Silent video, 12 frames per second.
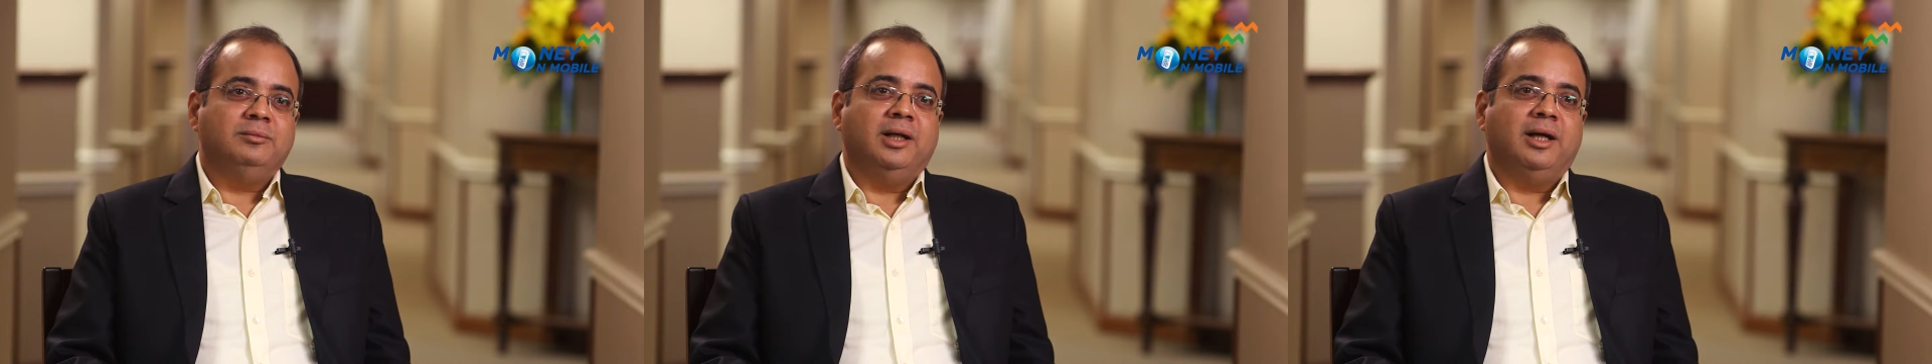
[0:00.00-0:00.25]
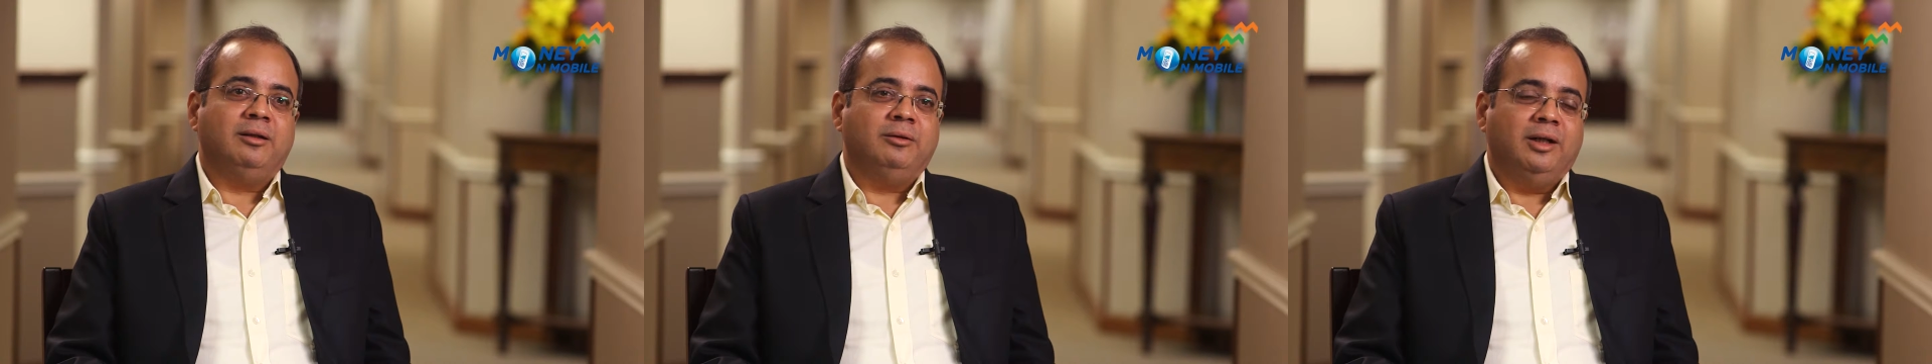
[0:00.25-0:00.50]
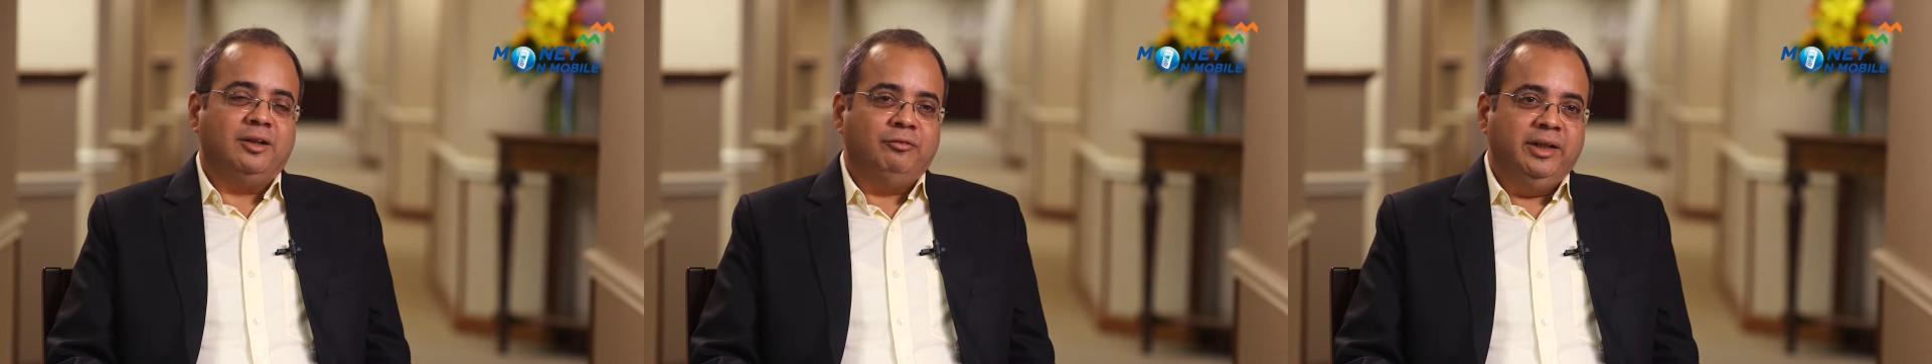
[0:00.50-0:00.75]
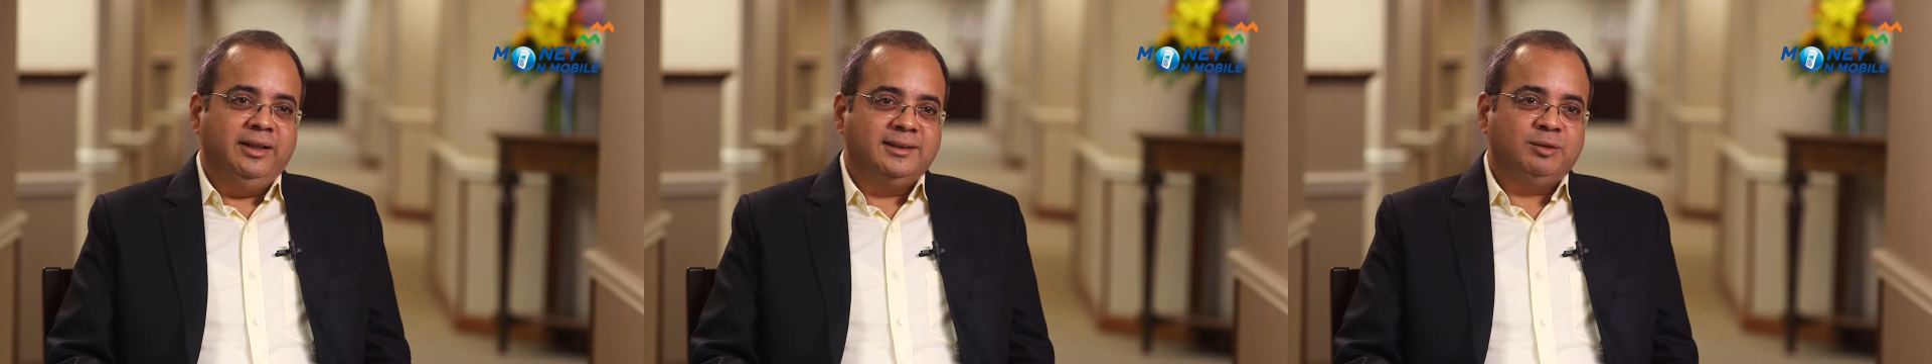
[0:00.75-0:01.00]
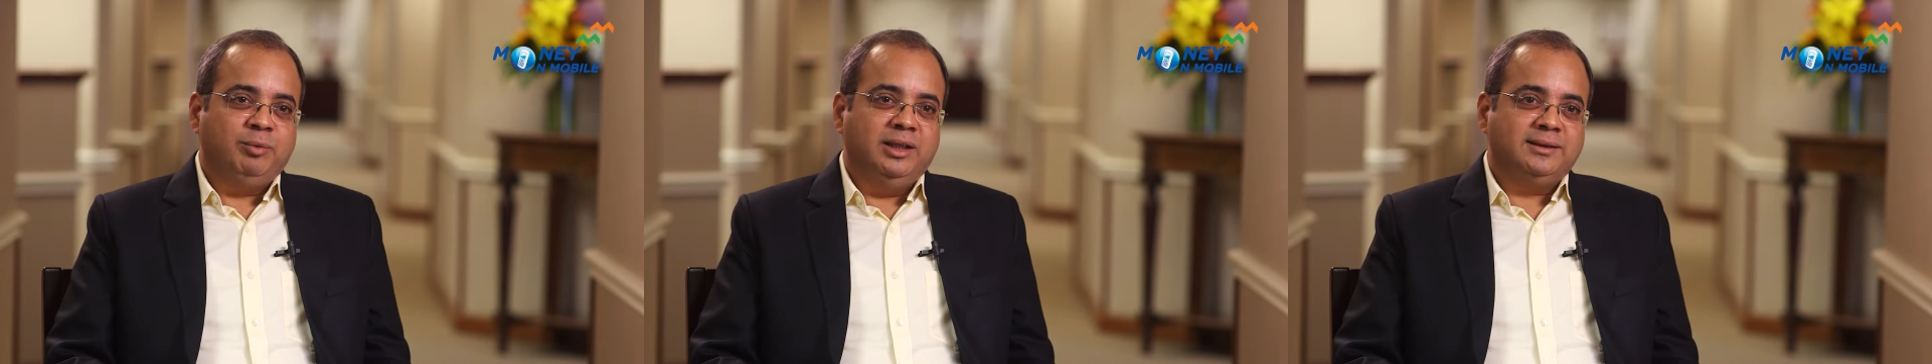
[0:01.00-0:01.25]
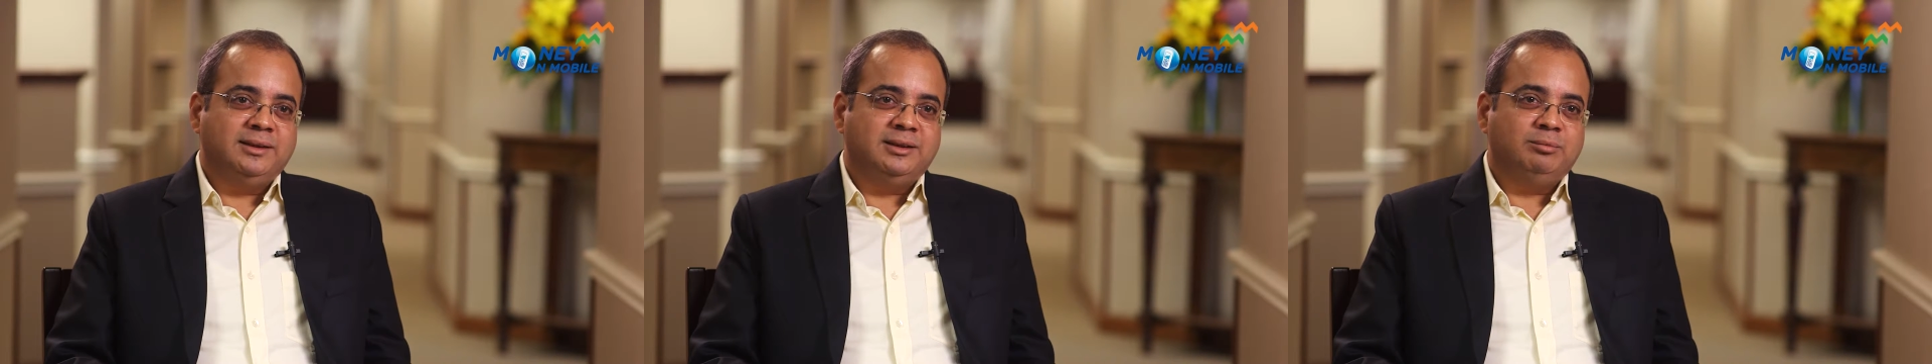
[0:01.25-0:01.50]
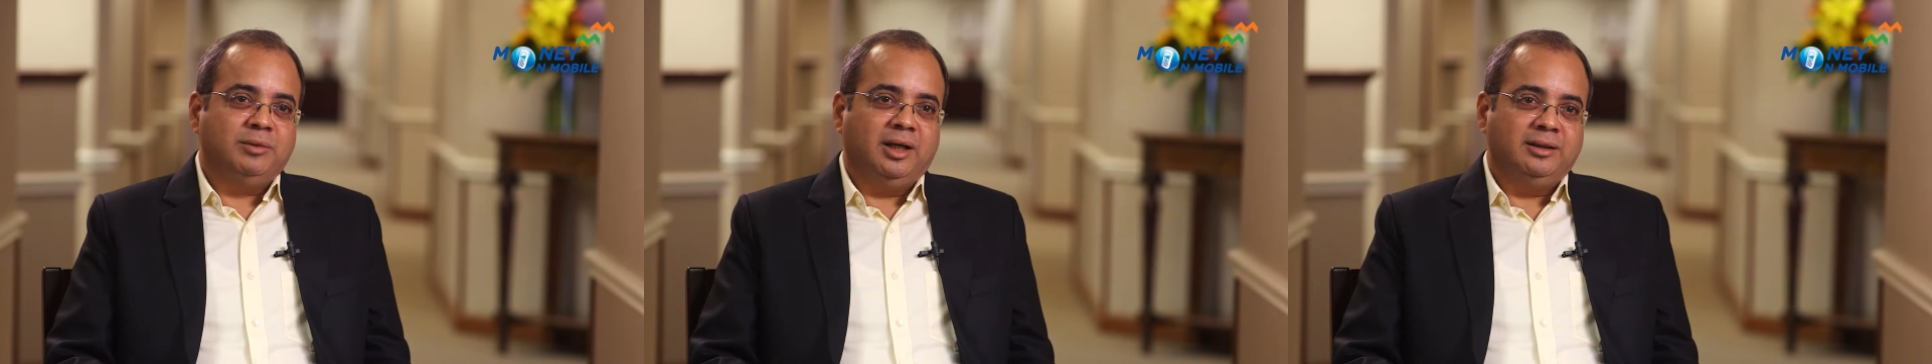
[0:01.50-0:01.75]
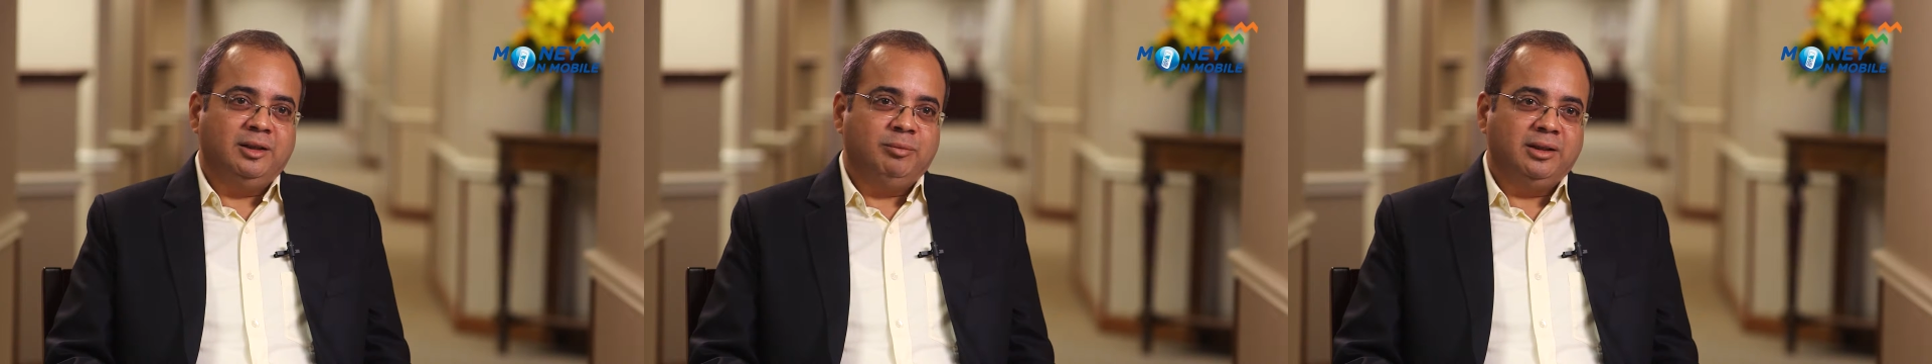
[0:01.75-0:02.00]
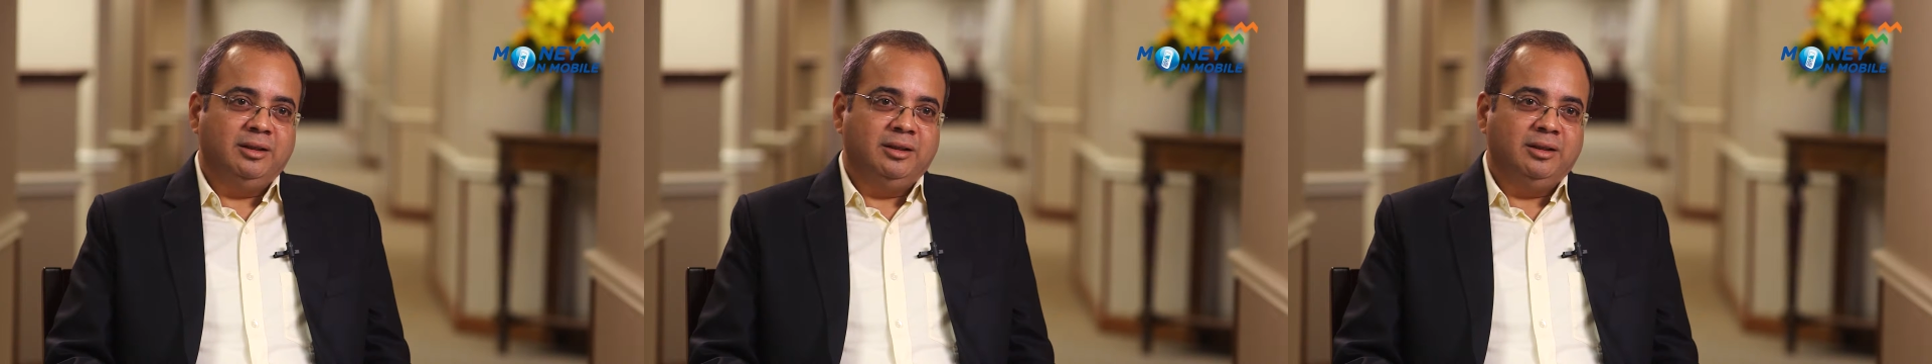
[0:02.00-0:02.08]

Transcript: at various places, either by